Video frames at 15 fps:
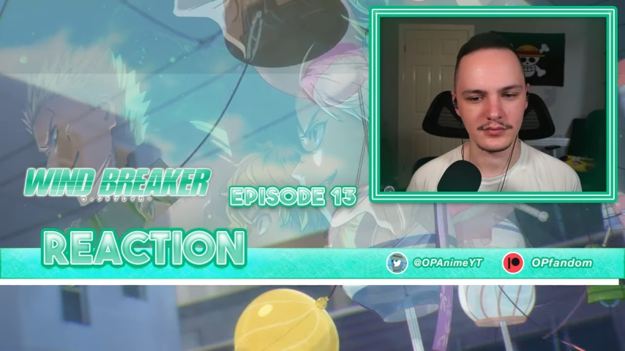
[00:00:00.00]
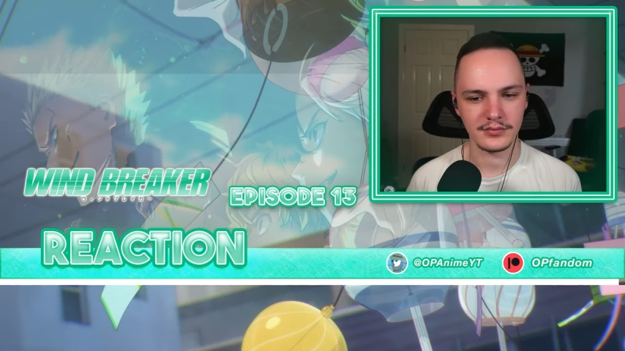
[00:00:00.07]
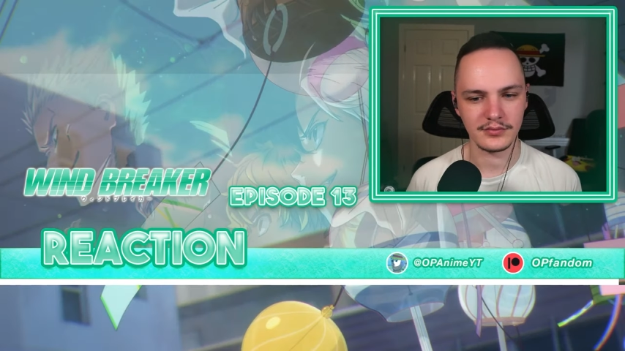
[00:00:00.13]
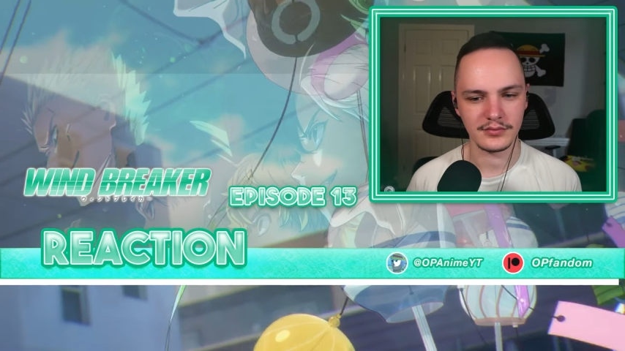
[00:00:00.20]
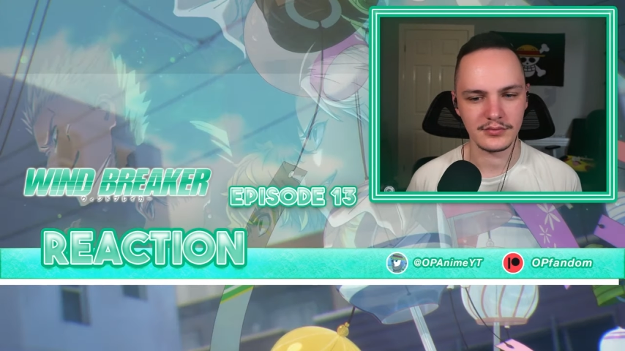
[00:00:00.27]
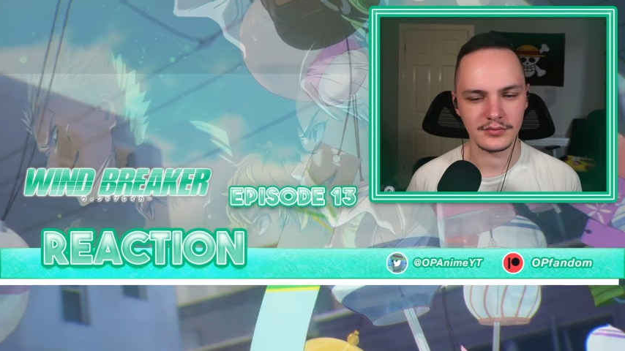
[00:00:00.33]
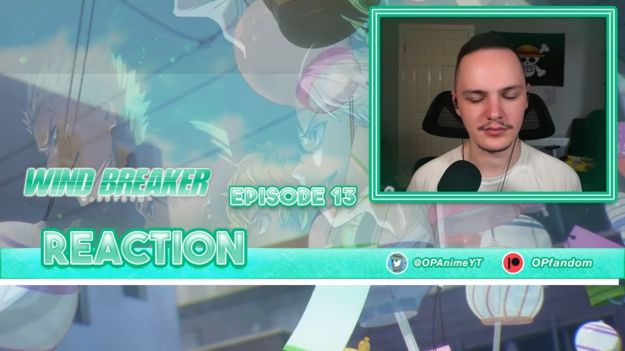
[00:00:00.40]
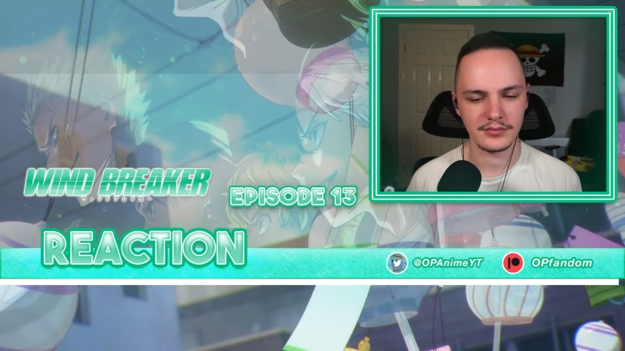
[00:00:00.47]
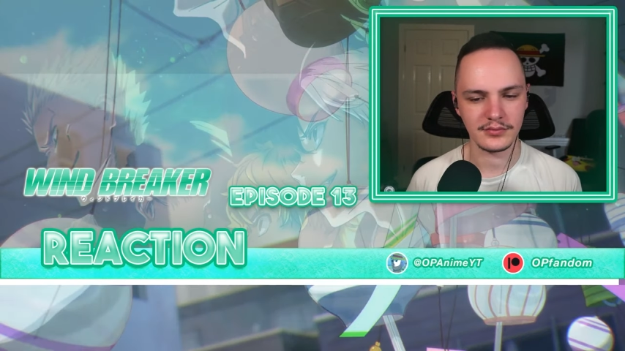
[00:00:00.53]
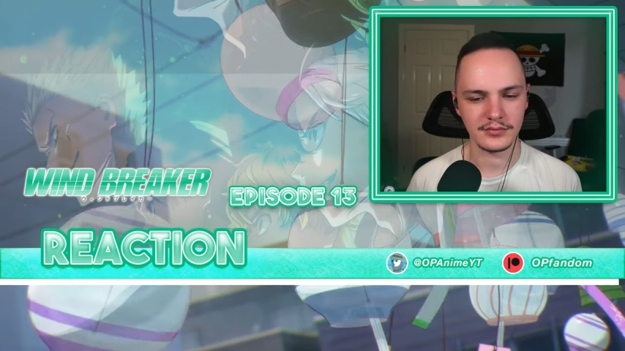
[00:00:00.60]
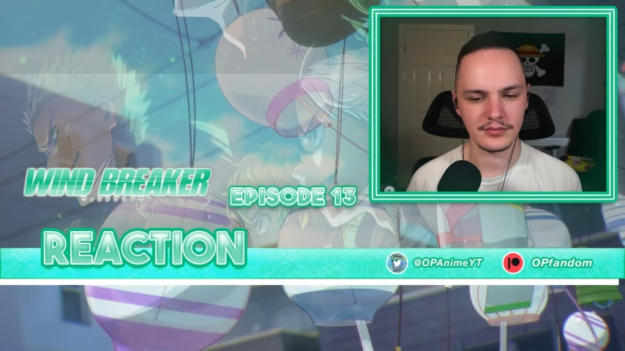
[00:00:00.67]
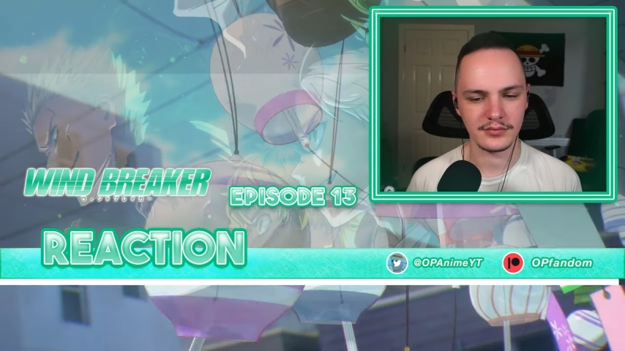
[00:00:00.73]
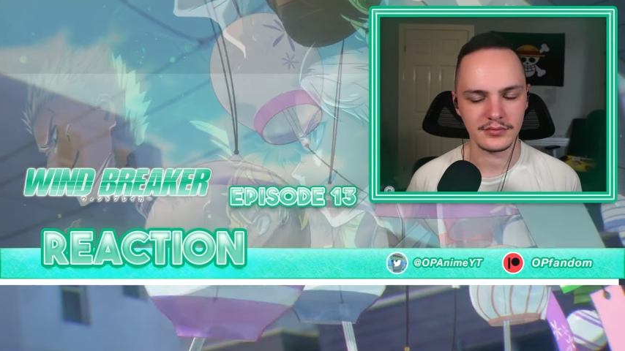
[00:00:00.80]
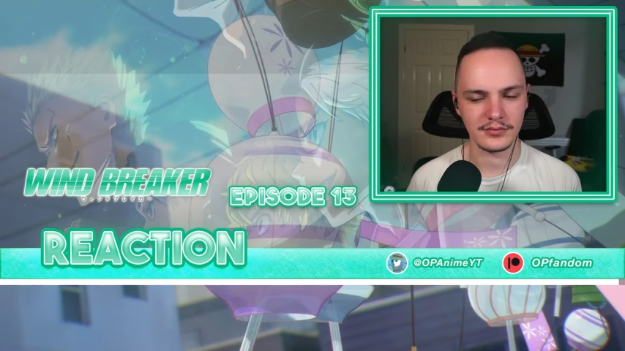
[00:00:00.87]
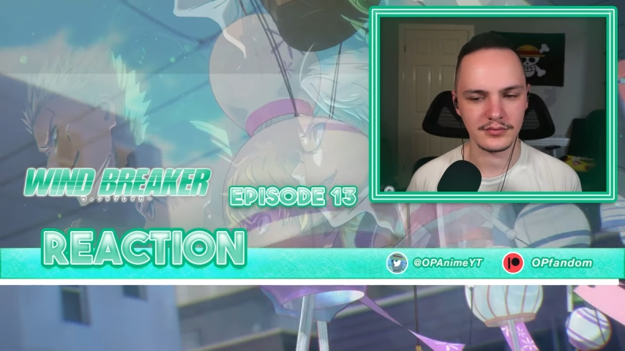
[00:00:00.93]

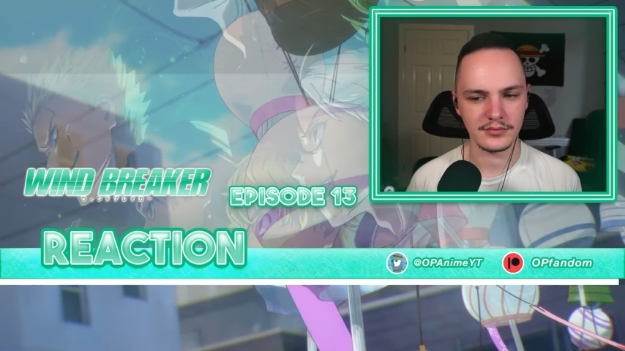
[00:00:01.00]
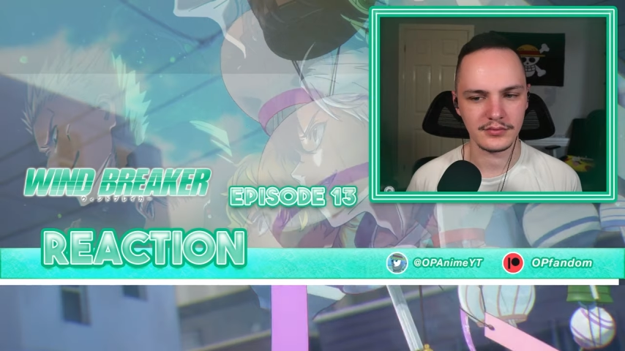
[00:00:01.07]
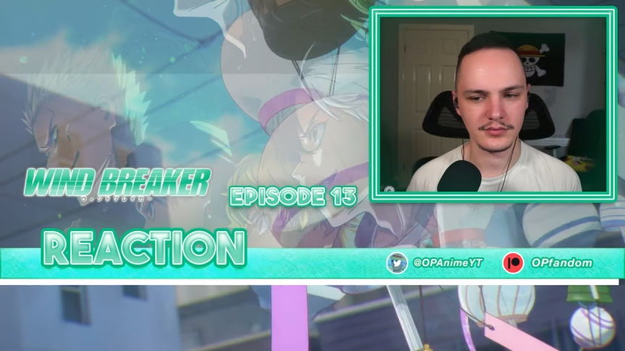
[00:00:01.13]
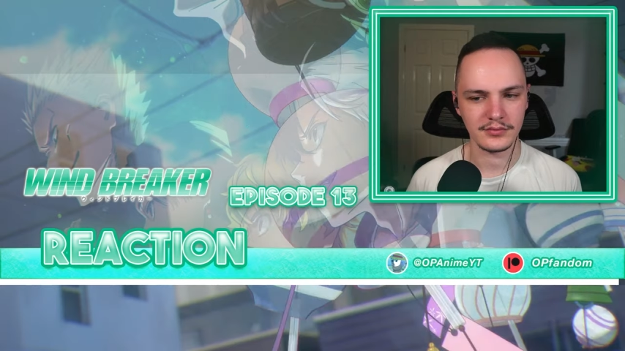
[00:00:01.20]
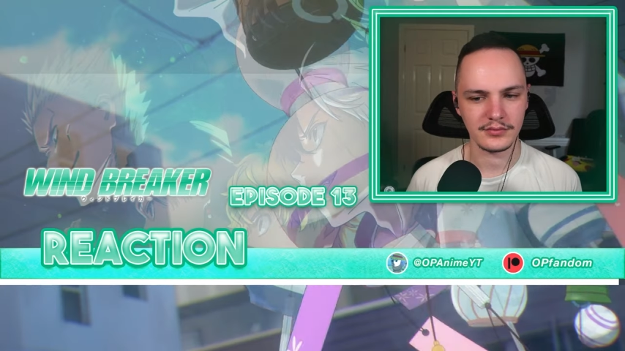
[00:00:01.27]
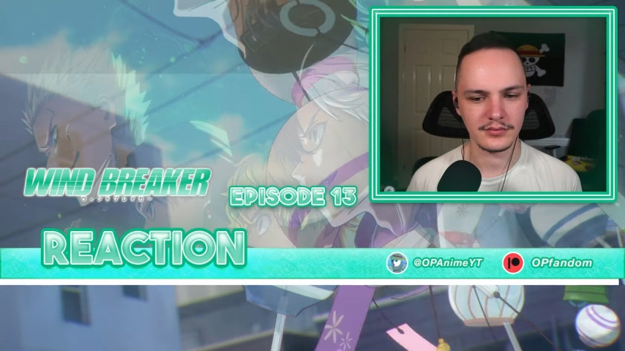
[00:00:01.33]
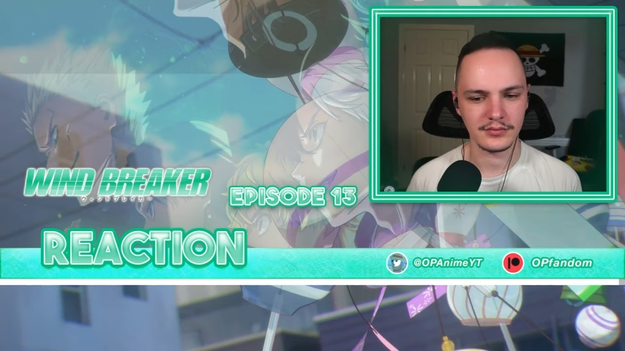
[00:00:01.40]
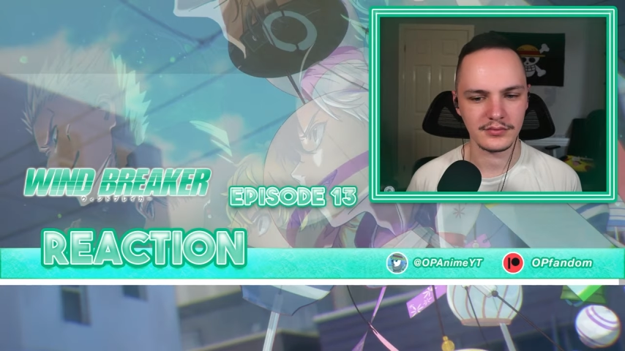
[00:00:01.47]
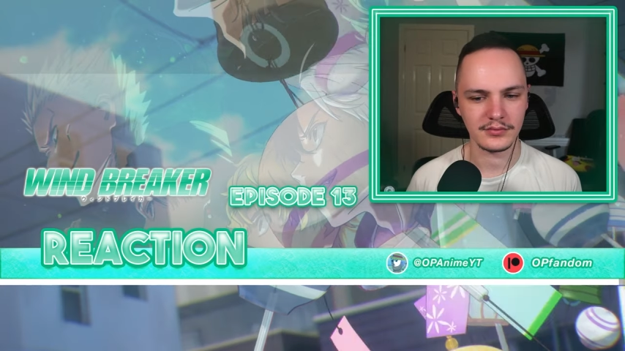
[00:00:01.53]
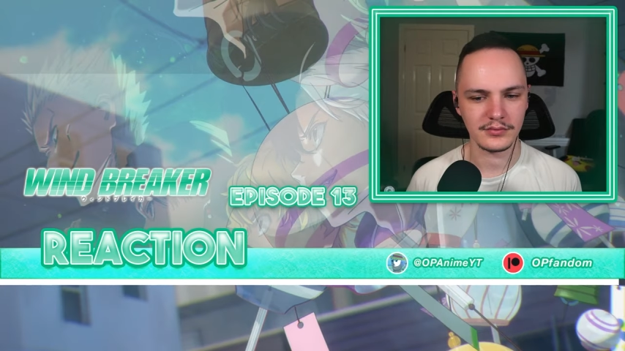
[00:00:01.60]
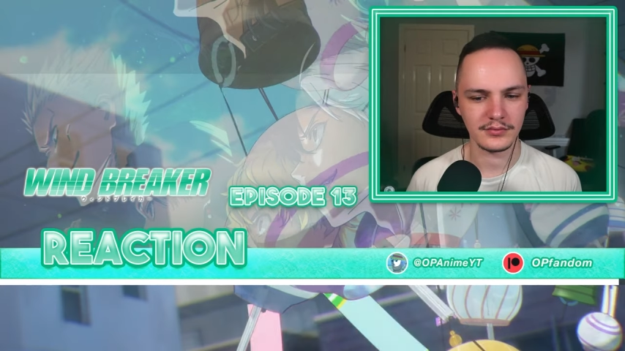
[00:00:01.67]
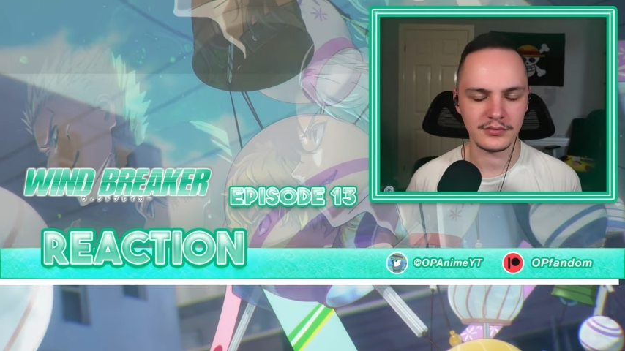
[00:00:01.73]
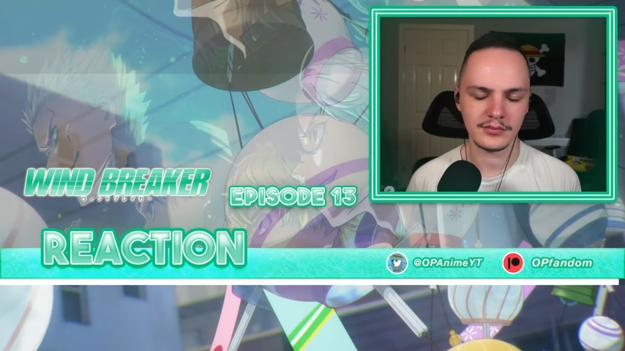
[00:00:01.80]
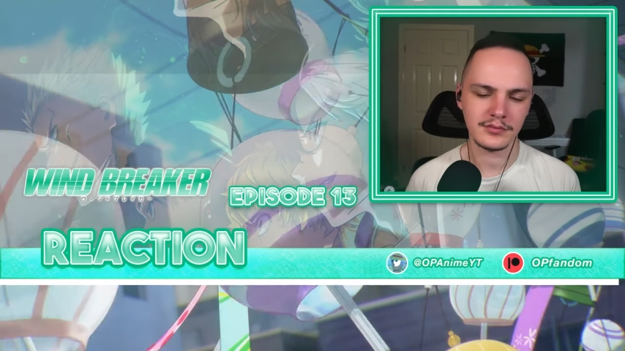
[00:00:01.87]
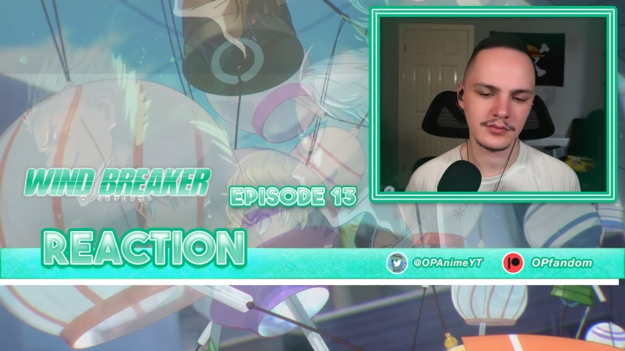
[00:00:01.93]

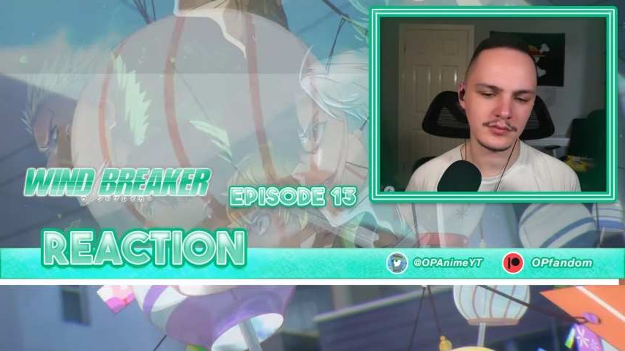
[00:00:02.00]
Nothing is said.